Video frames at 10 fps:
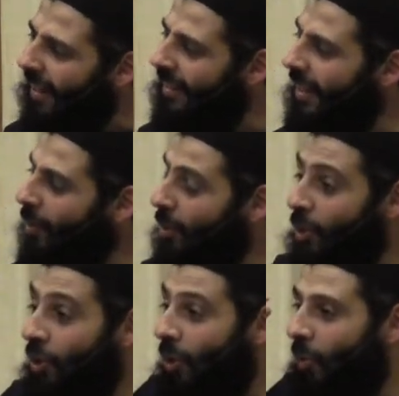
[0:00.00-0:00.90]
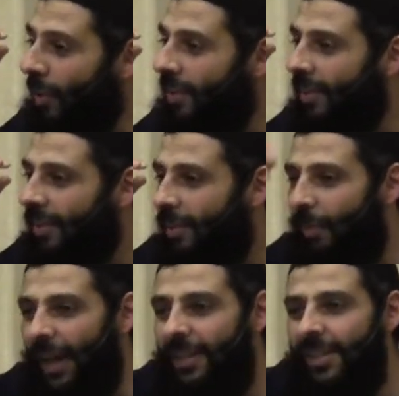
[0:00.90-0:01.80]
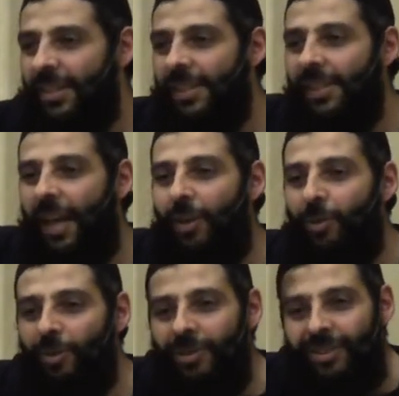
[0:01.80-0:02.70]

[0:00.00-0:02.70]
And then you start what? Practicing the scenario.